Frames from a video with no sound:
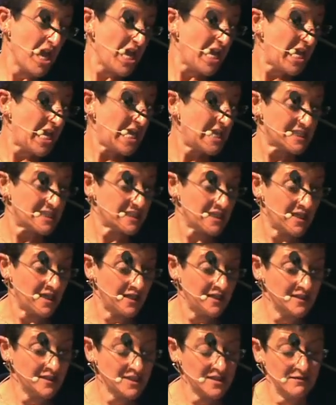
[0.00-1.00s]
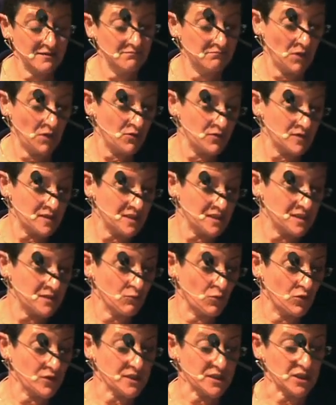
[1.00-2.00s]
He said Moses
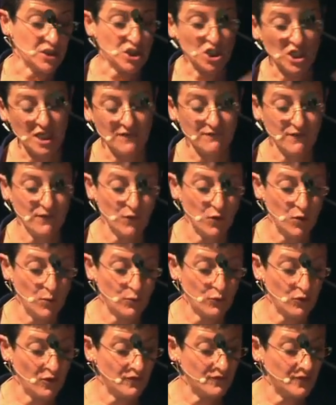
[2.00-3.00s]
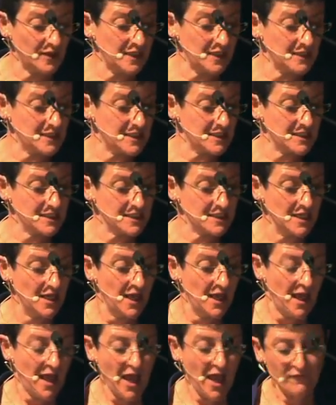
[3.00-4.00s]
was the chief of all prophets.
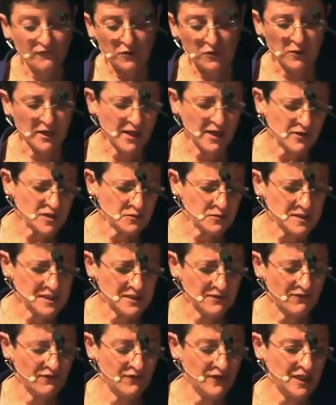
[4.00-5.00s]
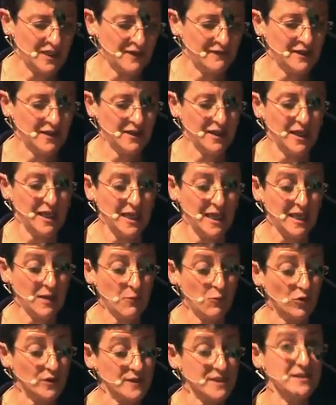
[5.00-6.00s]
Everyone else was inferior. He
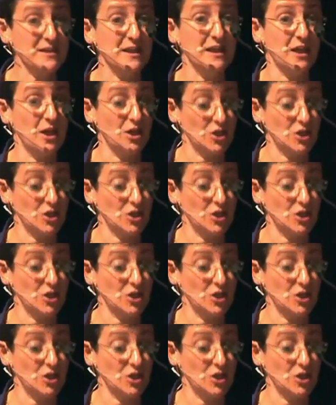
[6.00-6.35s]
was the